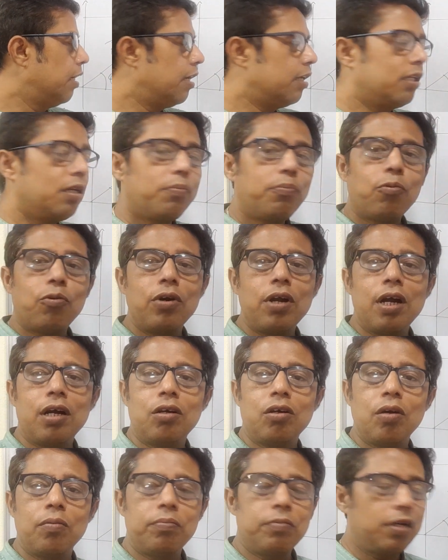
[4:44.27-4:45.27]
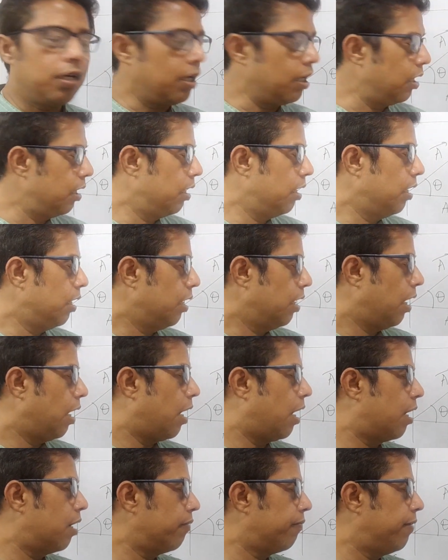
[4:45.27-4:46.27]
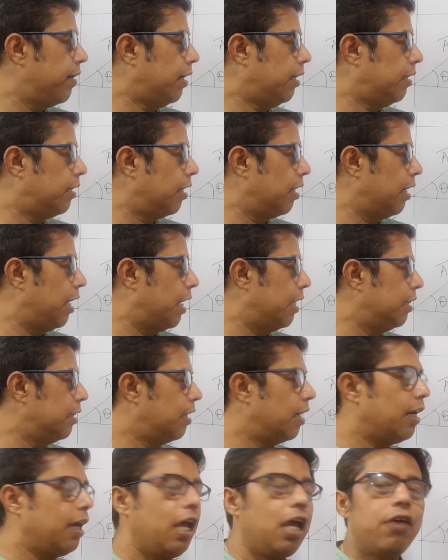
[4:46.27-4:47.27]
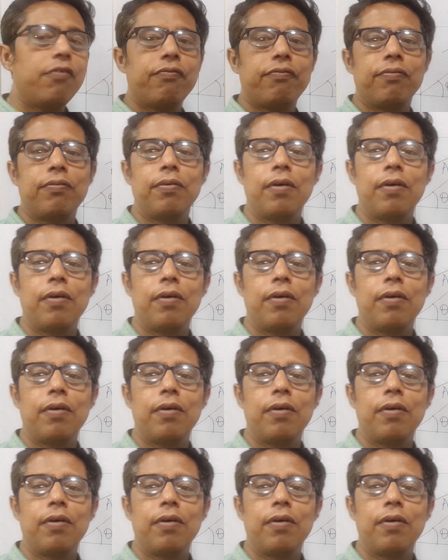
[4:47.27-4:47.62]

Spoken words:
is the product of the r vector and the f.